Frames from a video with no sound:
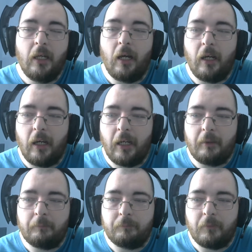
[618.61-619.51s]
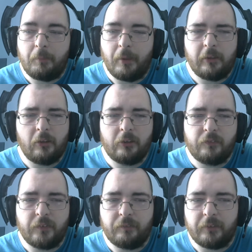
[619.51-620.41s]
Apparently I heard it's
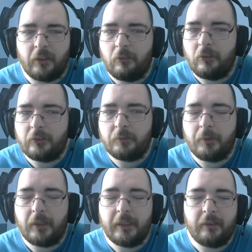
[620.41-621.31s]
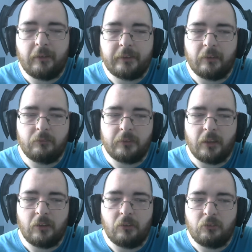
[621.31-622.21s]
very, very hard to play. I don't
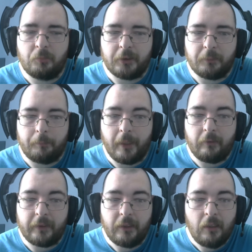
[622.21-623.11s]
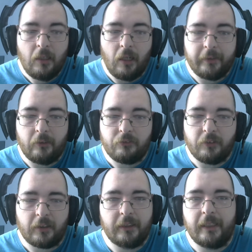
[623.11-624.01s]
know too much about it. I know it's
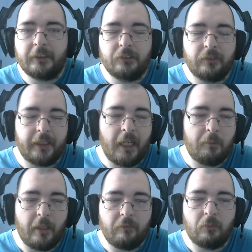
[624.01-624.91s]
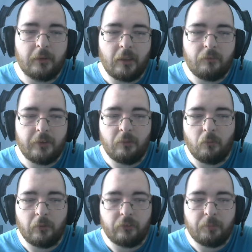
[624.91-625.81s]
like a legendary game where everyone loves it and
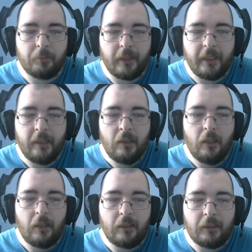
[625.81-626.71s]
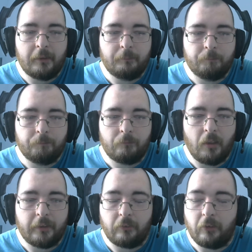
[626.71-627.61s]
wants to play it.
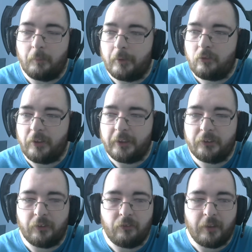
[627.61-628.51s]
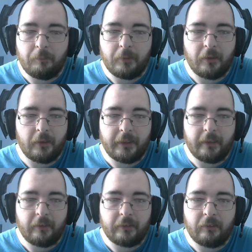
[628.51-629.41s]
I don't know, but it looks interesting, but
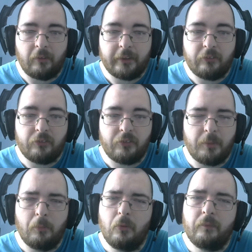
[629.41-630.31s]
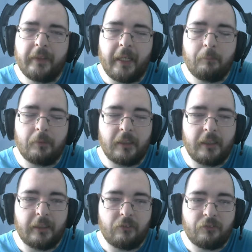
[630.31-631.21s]
again, I need to see more of the gameplay
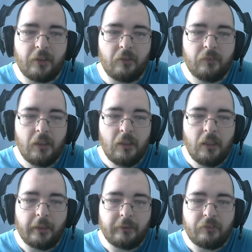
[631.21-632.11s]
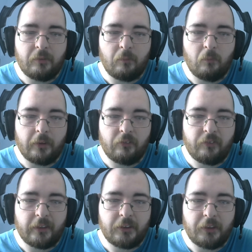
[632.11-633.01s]
in itself to see what it's
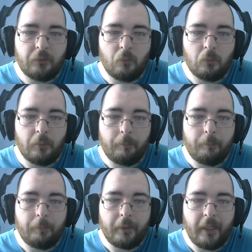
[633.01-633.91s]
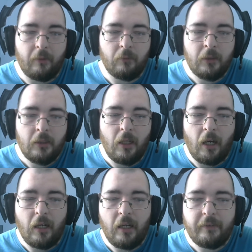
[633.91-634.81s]
actually all about.
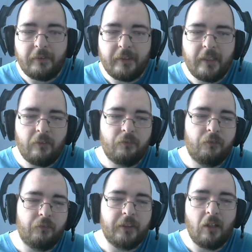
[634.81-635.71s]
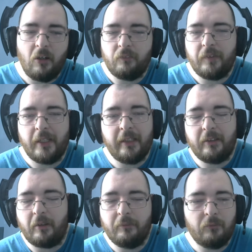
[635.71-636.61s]
They did have VR there.
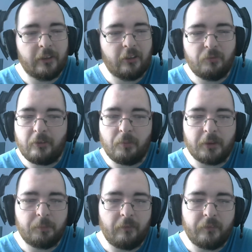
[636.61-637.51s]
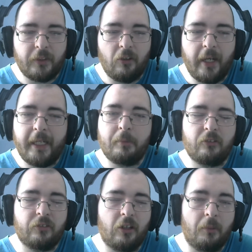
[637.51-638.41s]
I'm not really going to speak too much about VR, A,
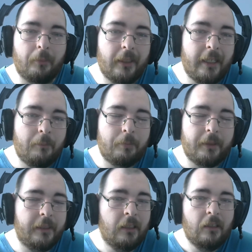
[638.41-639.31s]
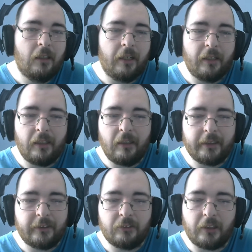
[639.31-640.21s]
because I can't play it, and B,
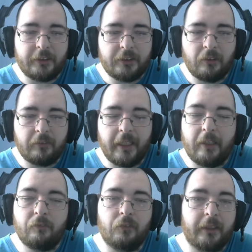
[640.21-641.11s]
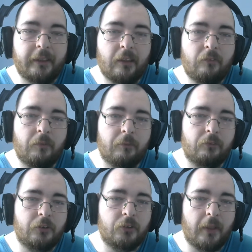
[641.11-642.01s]
I just don't care for it enough. I'm not
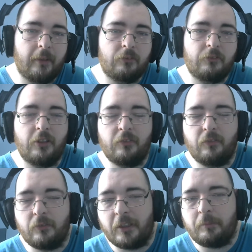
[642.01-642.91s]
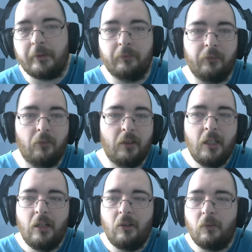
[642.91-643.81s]
too sure how successful it's going to be or not,
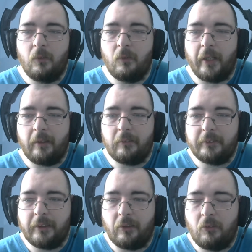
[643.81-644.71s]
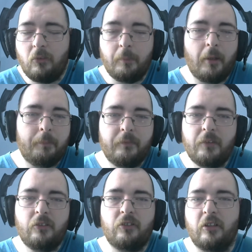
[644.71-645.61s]
or how, or it might be
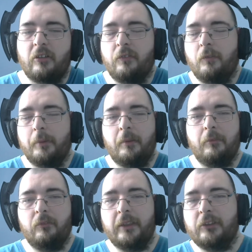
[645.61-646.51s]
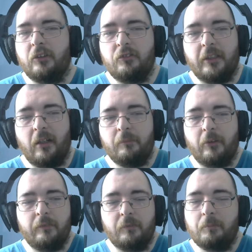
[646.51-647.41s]
very successful, but I'm not really interested in it. I'm
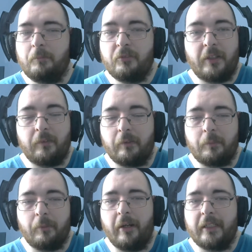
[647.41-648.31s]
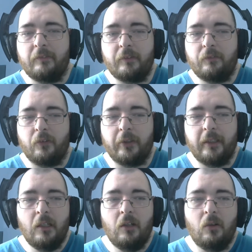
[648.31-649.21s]
not even saving up to buy anything for it,
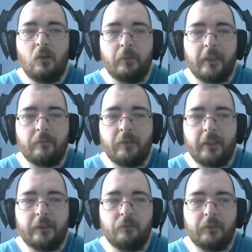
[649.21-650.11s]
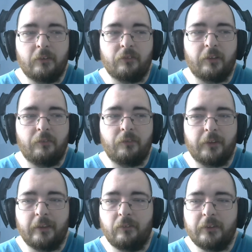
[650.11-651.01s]
or whatever. I don't think there's enough on
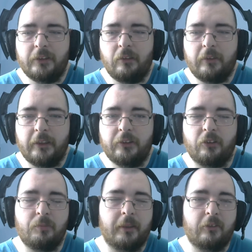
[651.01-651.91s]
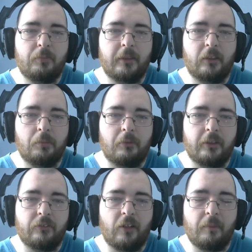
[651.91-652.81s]
it, or it just don't interest me at this particular point
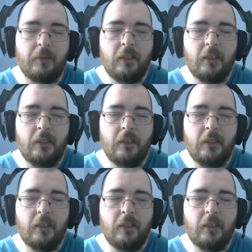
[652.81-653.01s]
in time.